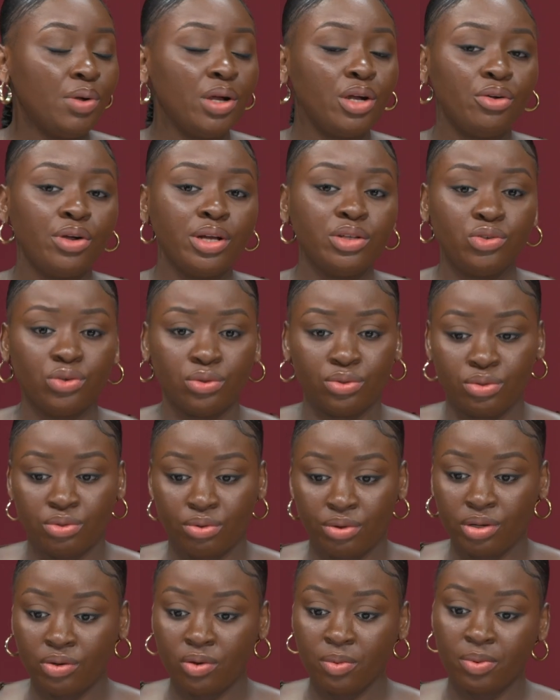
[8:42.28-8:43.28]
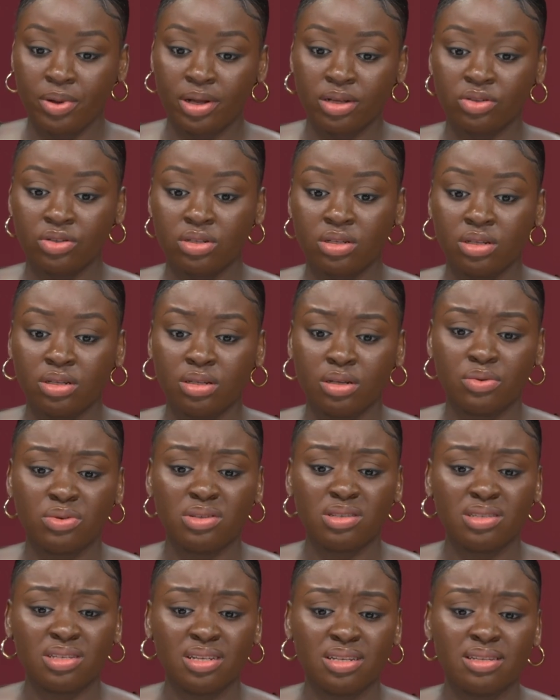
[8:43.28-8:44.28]
There were great shows growing up, actually. There
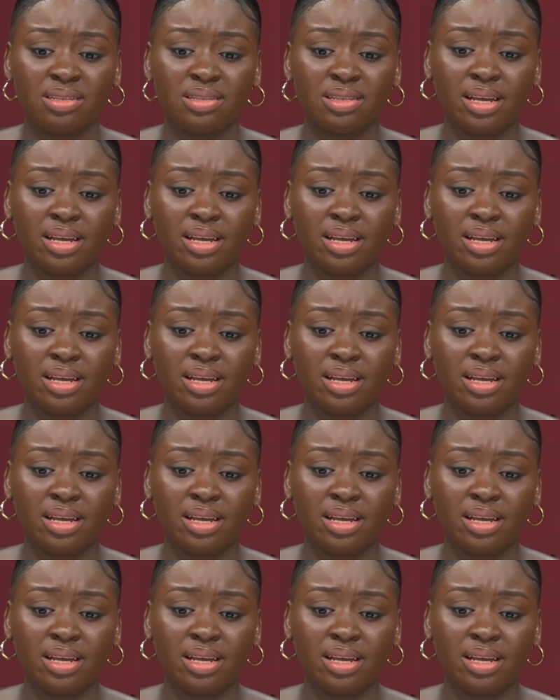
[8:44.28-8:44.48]
was their,